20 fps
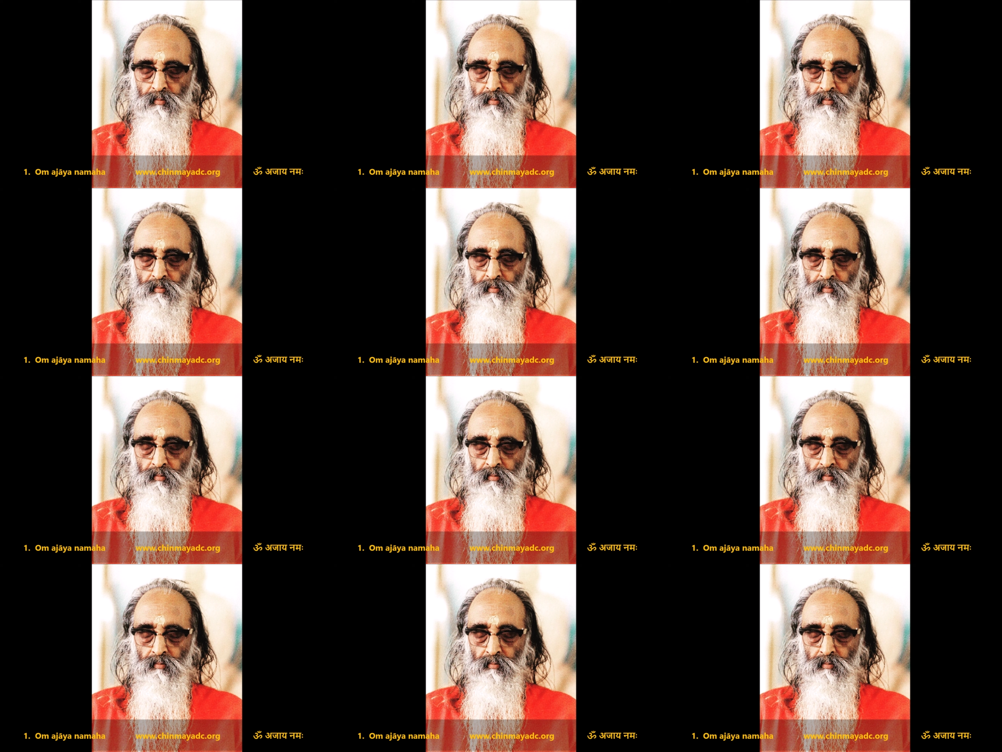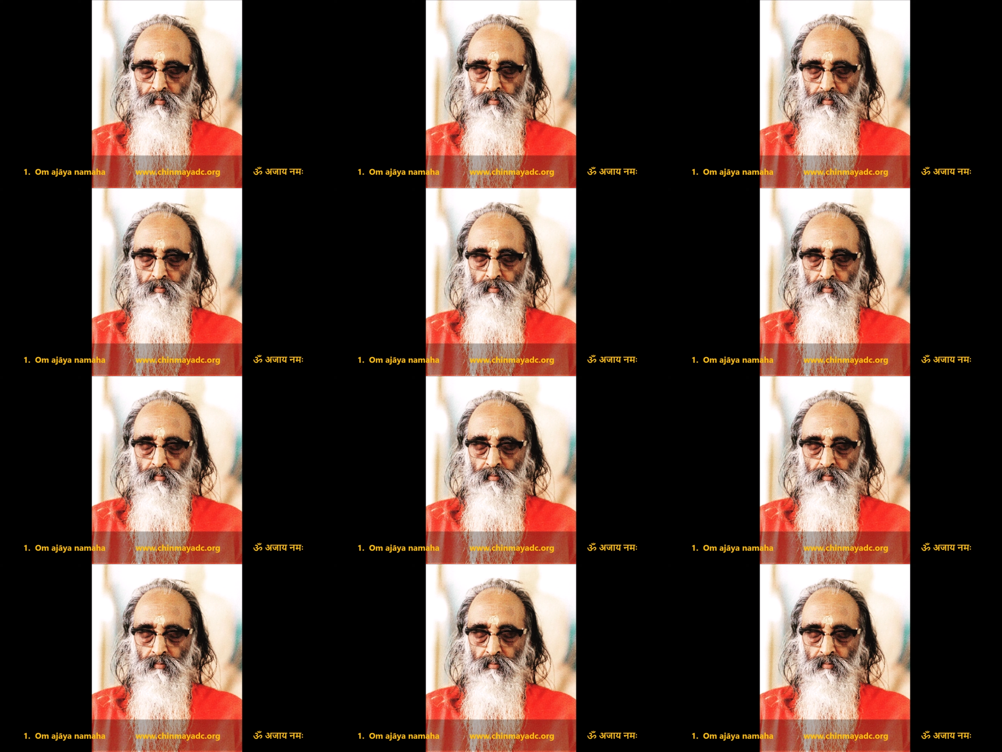
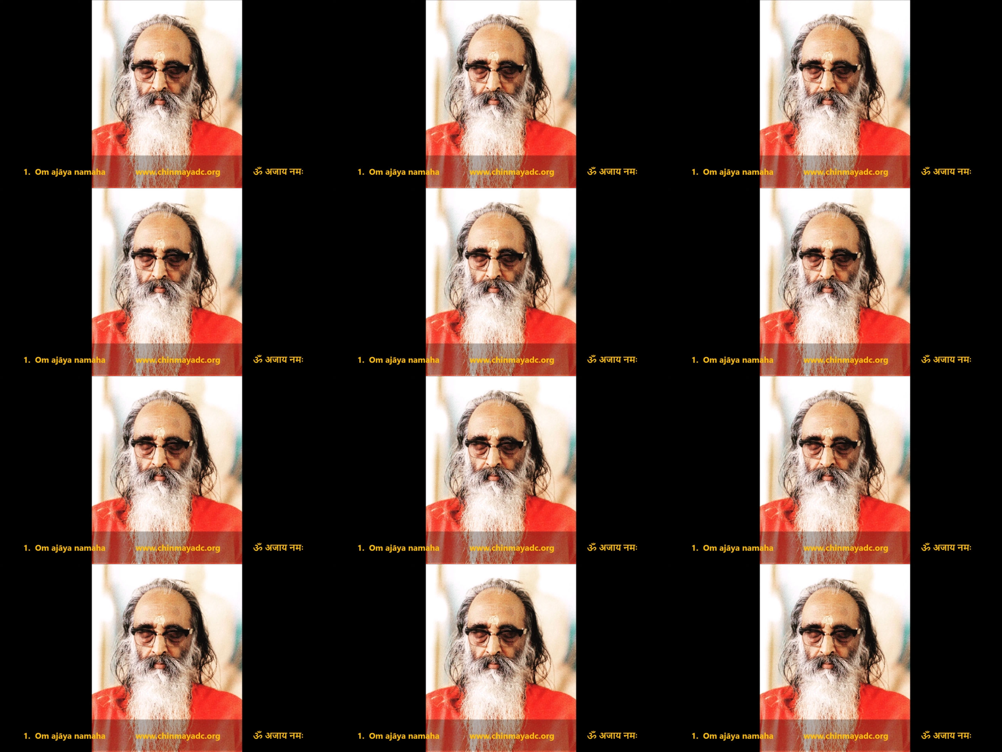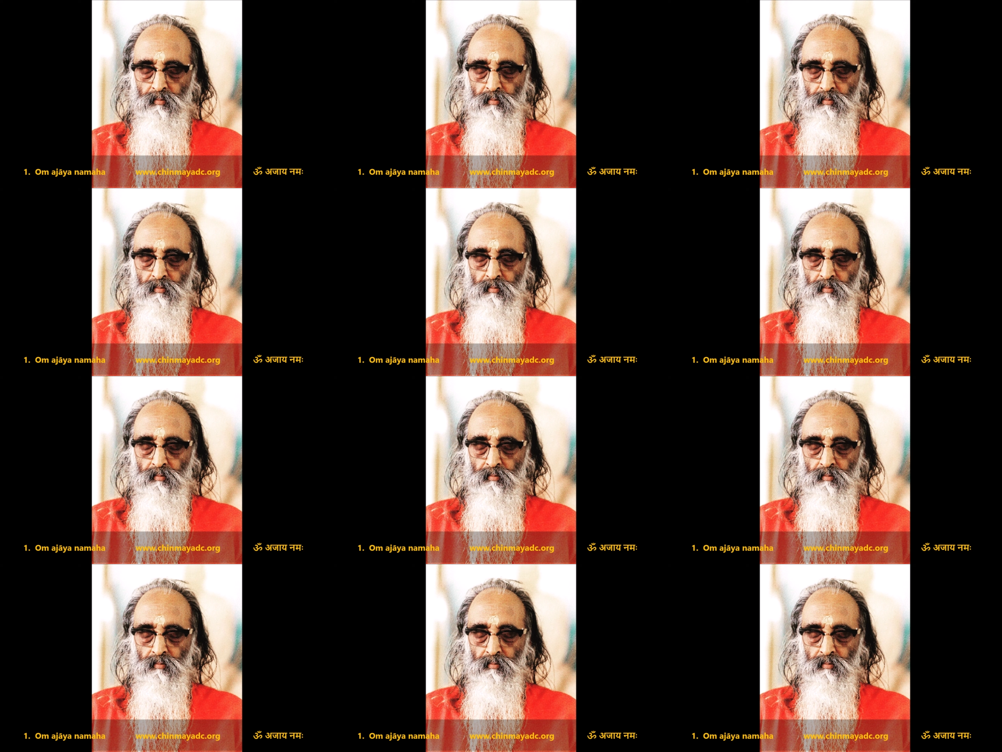Nobody speaks.